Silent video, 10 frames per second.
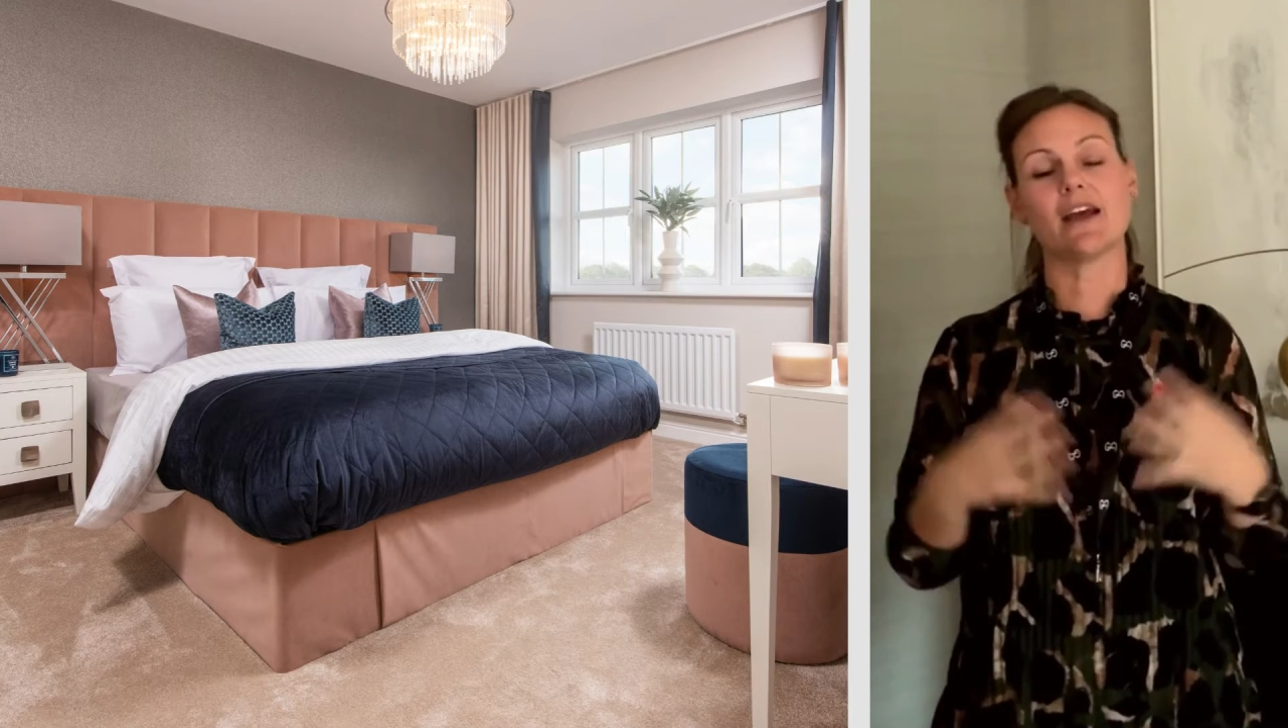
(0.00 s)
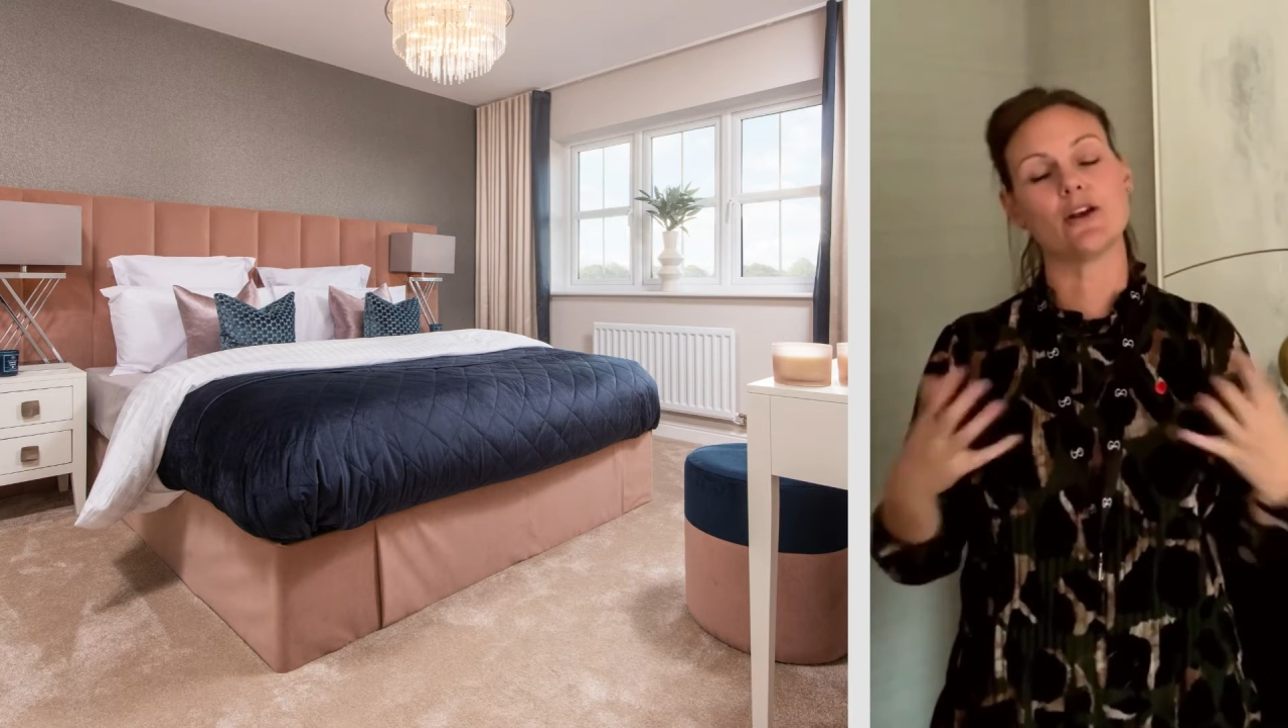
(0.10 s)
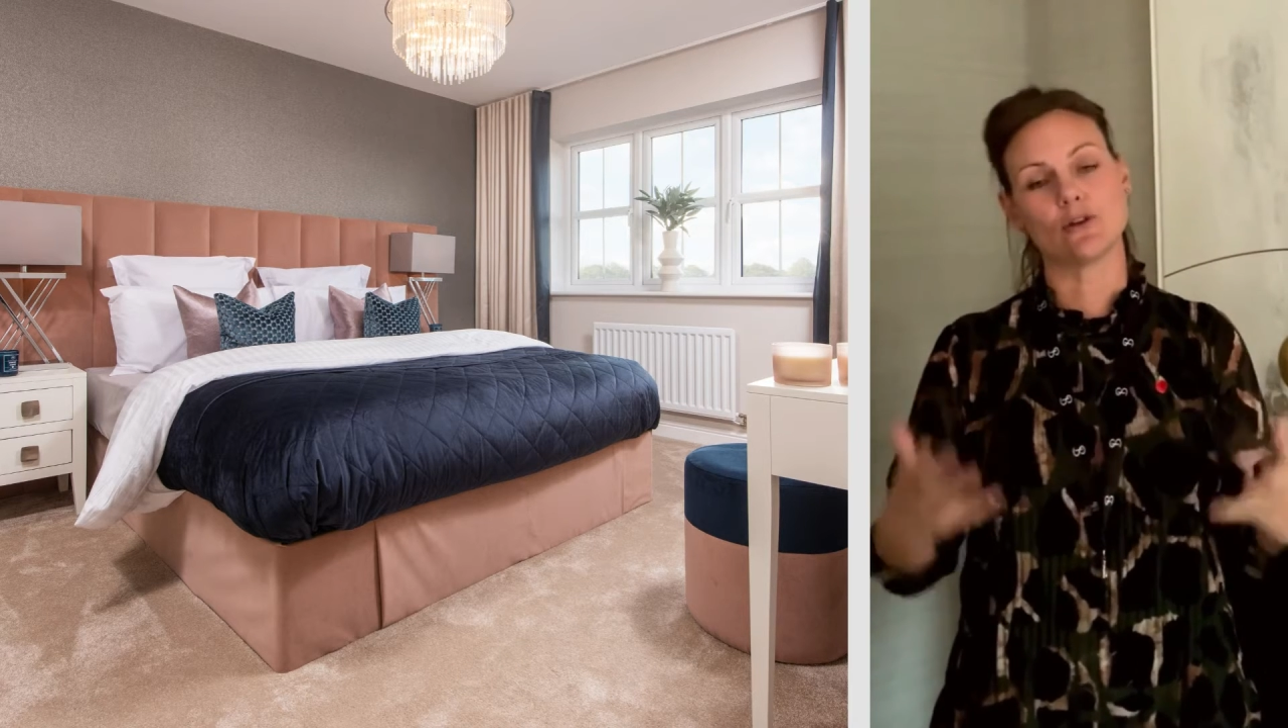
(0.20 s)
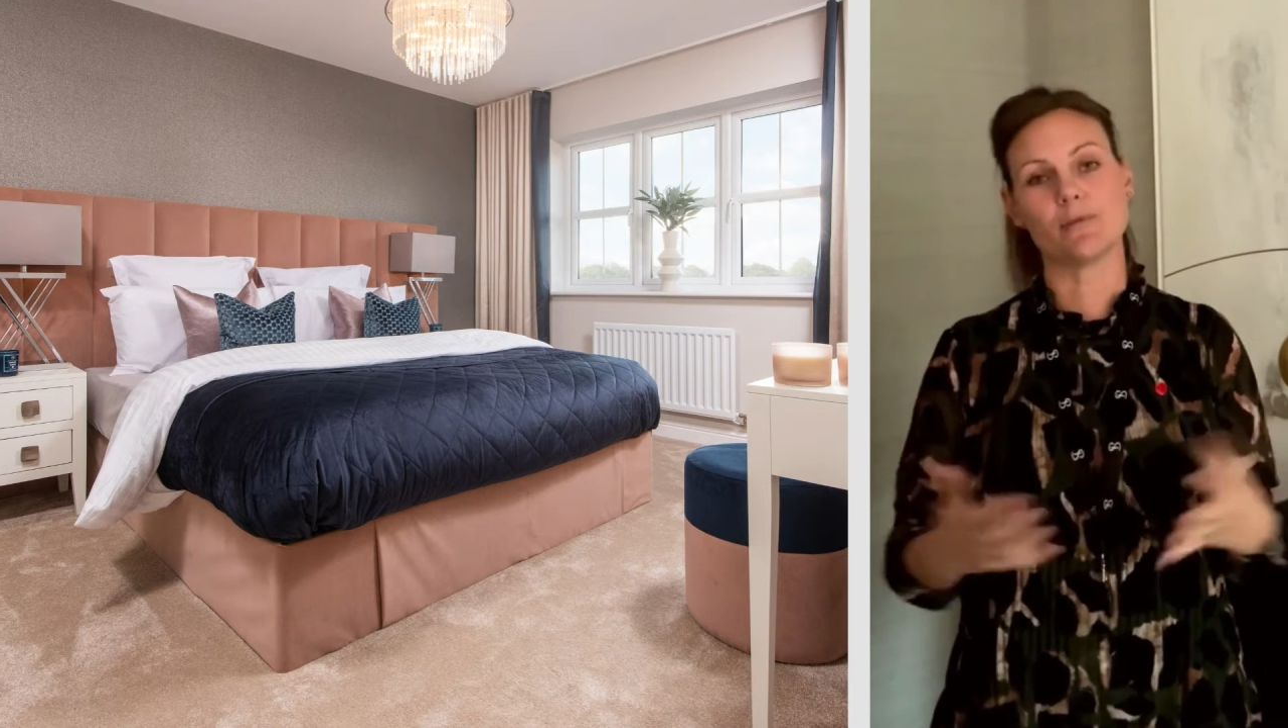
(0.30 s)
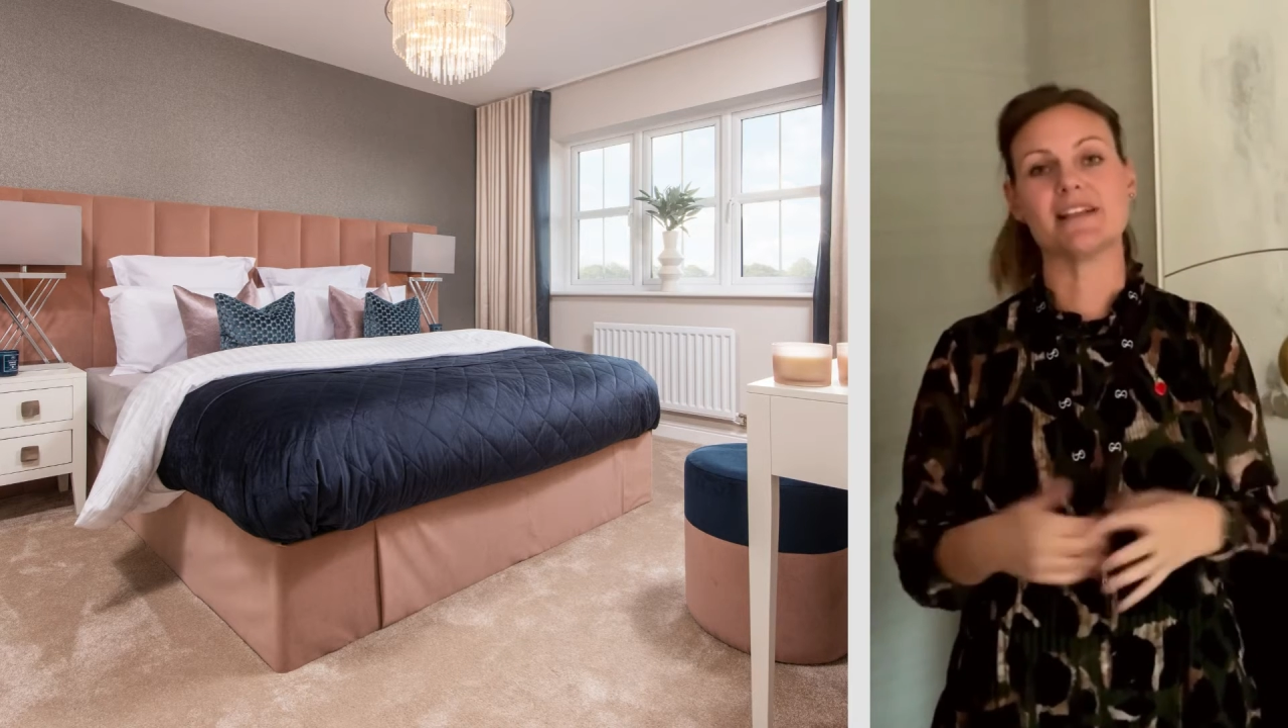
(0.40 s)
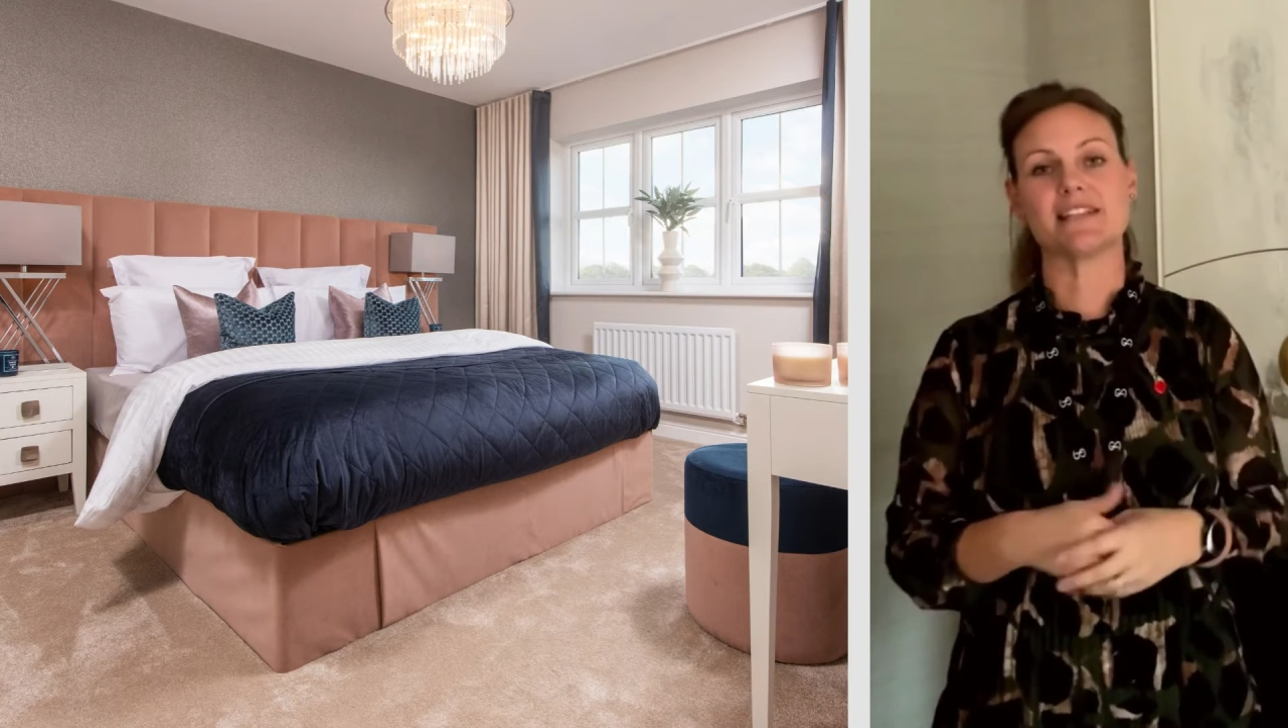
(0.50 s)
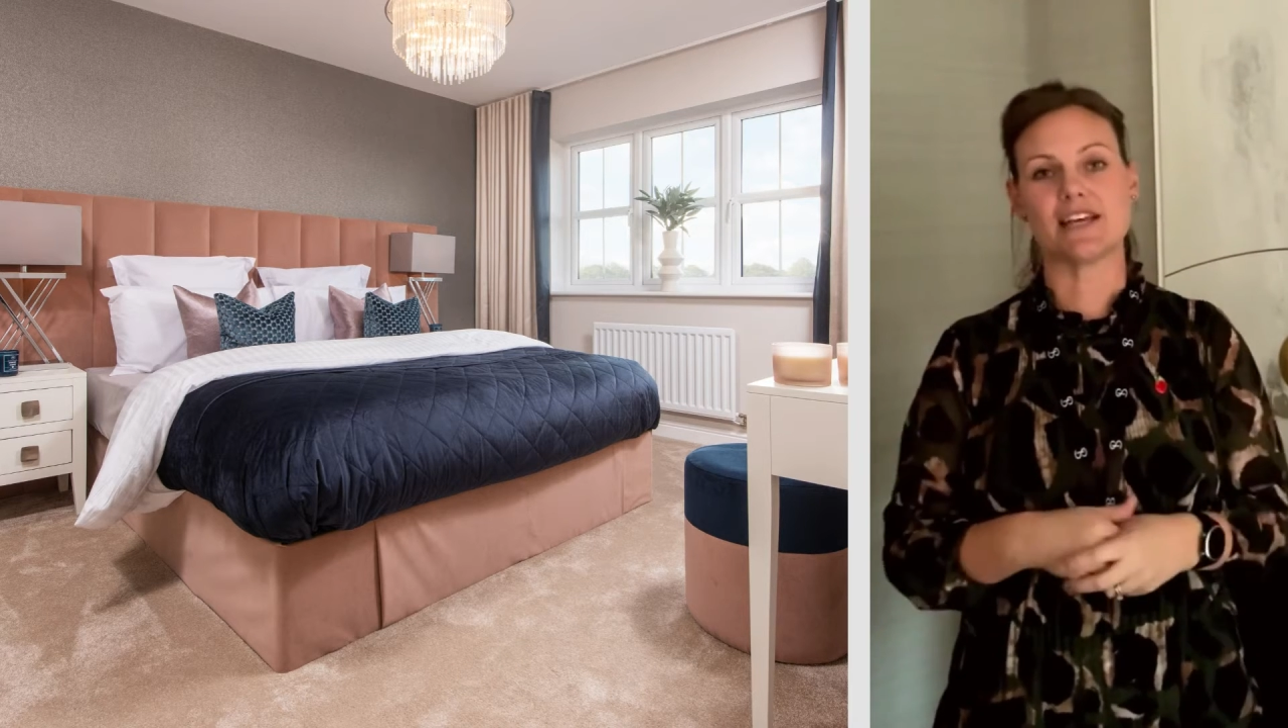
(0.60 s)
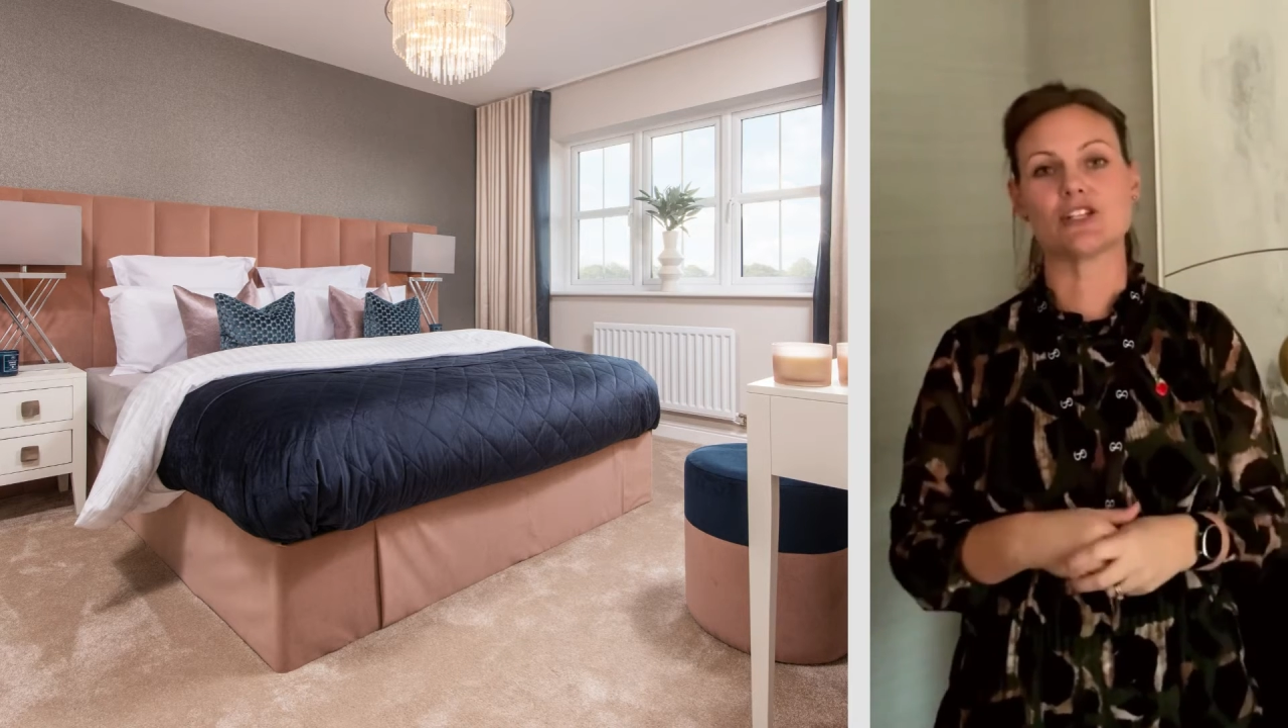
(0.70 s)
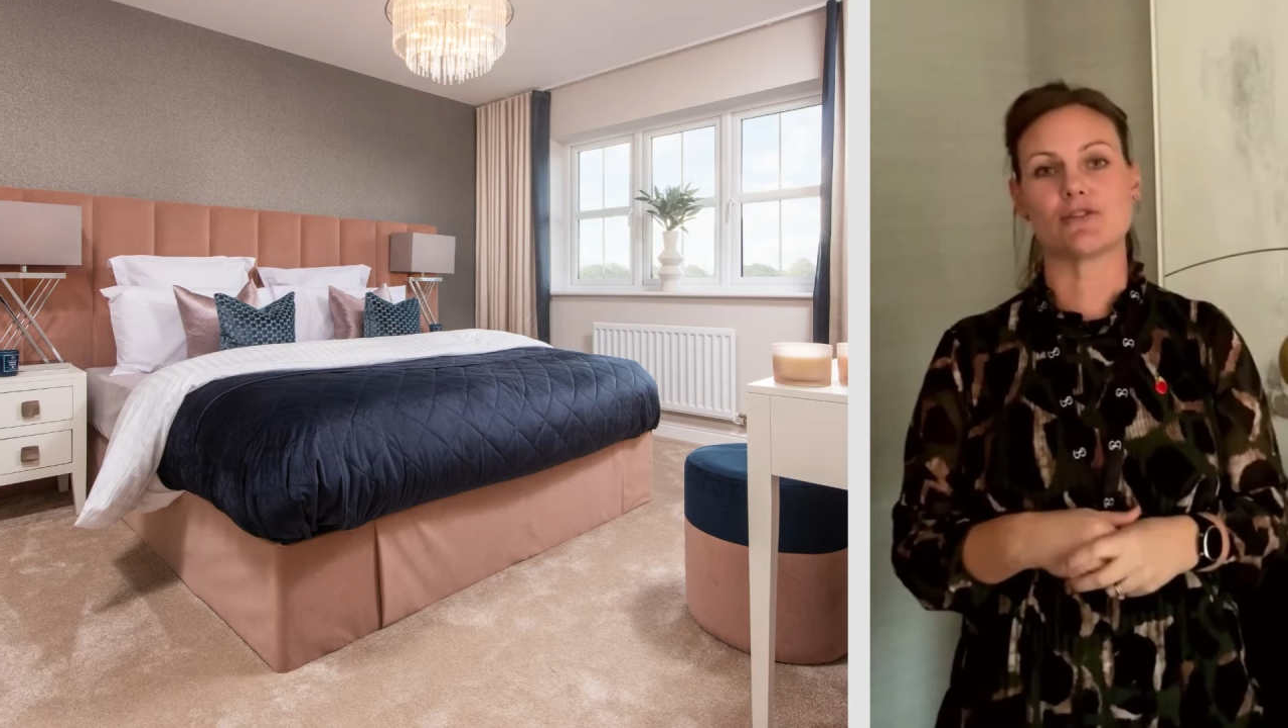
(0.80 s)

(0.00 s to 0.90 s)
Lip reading: and ornamentation